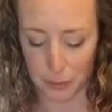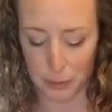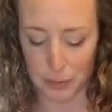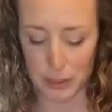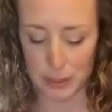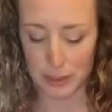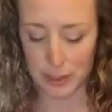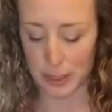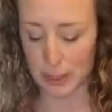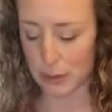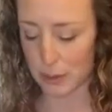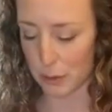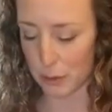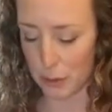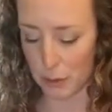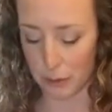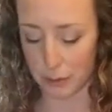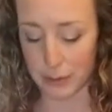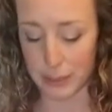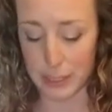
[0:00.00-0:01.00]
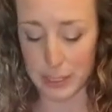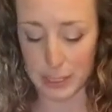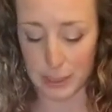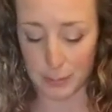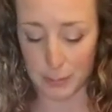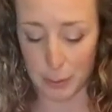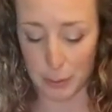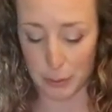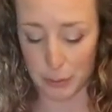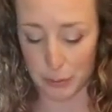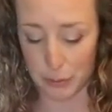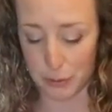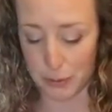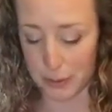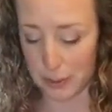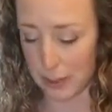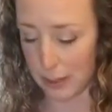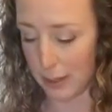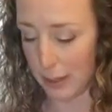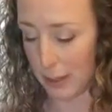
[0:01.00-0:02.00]
These guys are called decomposers.
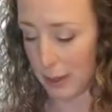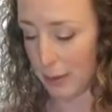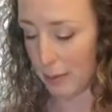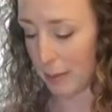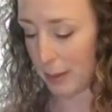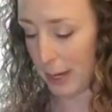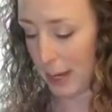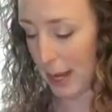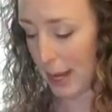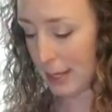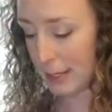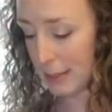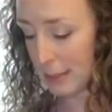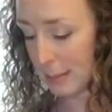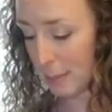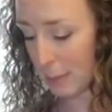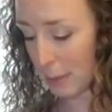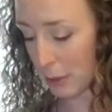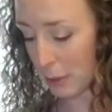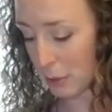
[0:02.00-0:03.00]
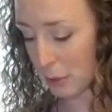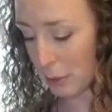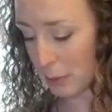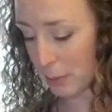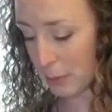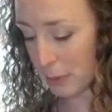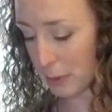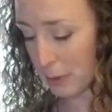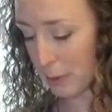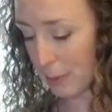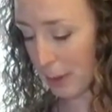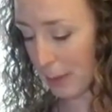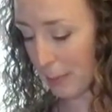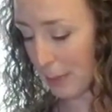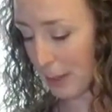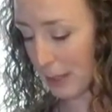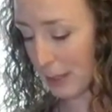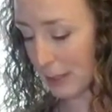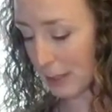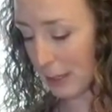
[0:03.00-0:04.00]
I'm gonna add some mushrooms to my
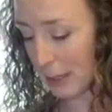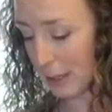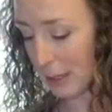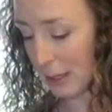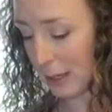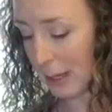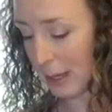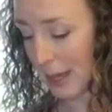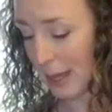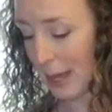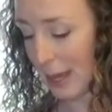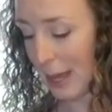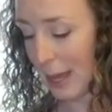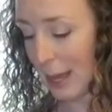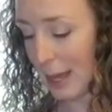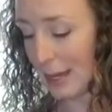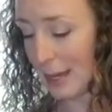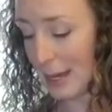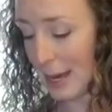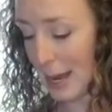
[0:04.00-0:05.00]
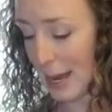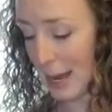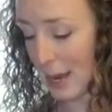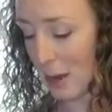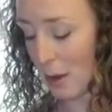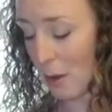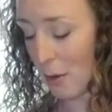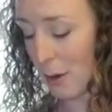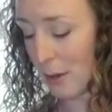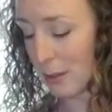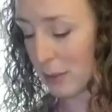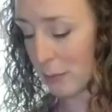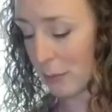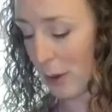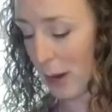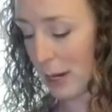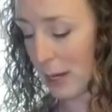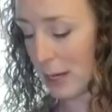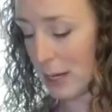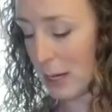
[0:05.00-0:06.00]
pizza, and now it's
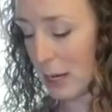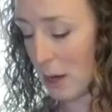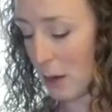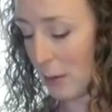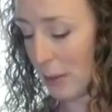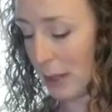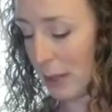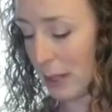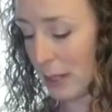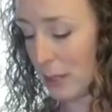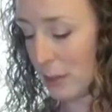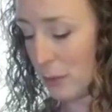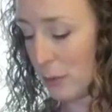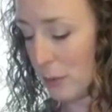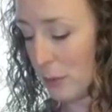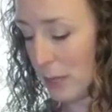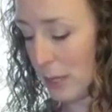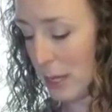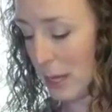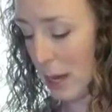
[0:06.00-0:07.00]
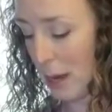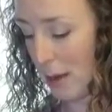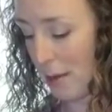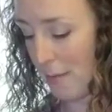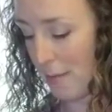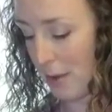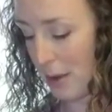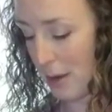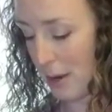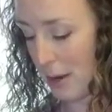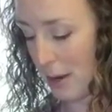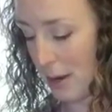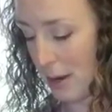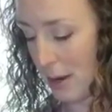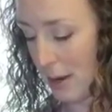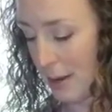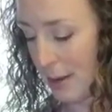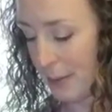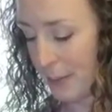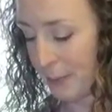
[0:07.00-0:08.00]
ready to go into the oven.
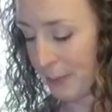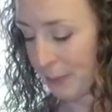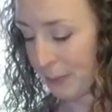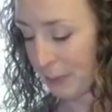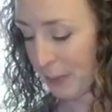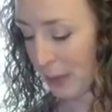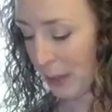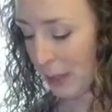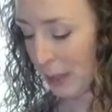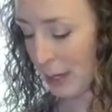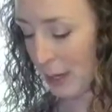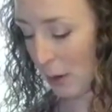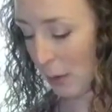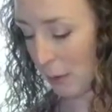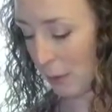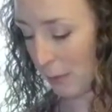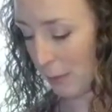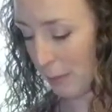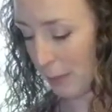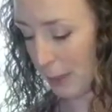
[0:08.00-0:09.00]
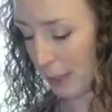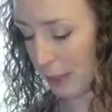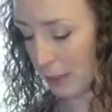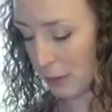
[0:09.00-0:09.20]
Now, my